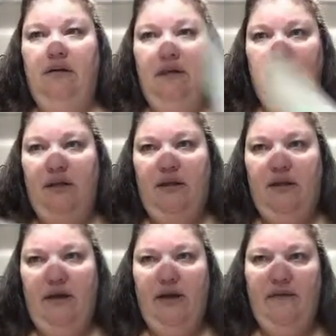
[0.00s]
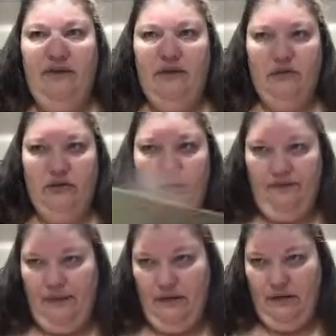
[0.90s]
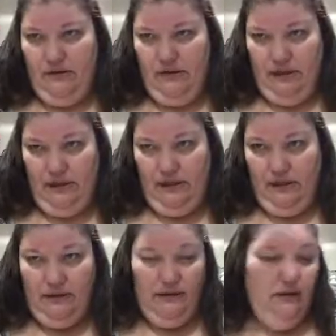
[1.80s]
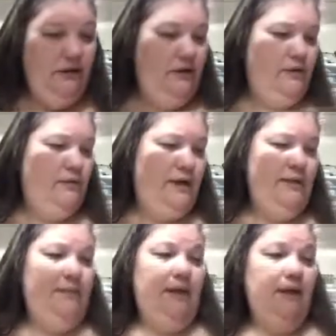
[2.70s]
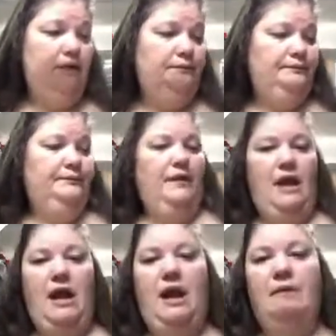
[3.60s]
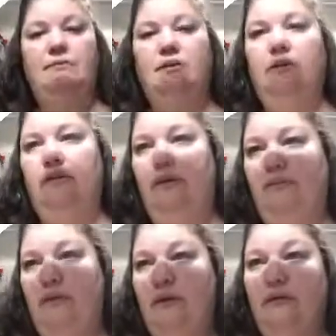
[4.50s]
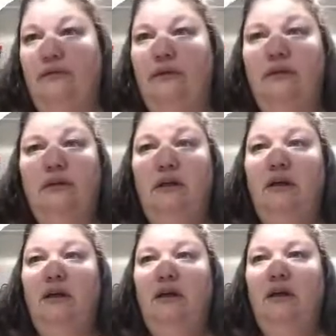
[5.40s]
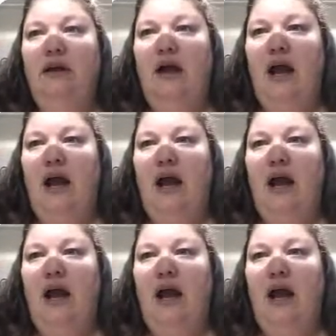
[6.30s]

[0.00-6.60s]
And there you have it. There's your left panel and your right panel. Absolutely beautiful. I